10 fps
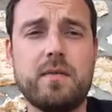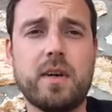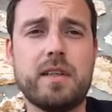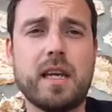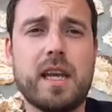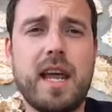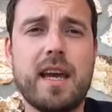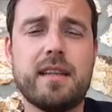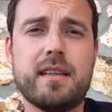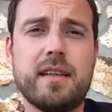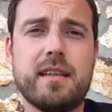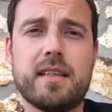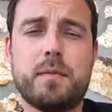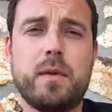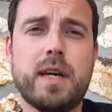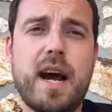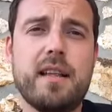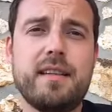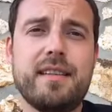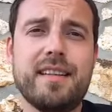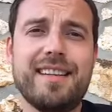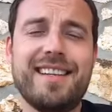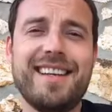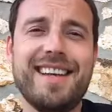for us to connect and explore the island and